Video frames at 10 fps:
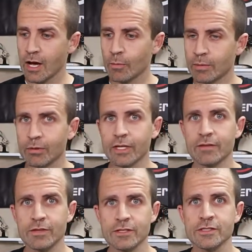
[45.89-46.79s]
We
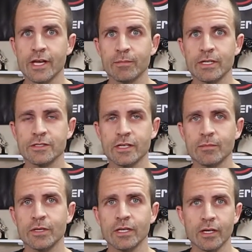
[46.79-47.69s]
believe this segment is going
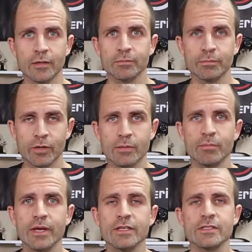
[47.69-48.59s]
to be a pretty
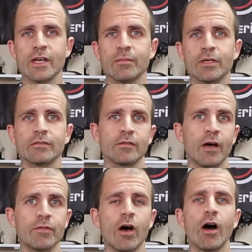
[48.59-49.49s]
big segment
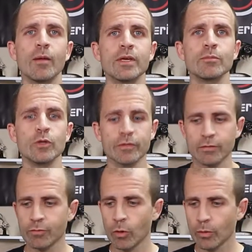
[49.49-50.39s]
of the hobby
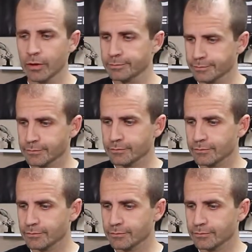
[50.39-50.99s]
moving forward.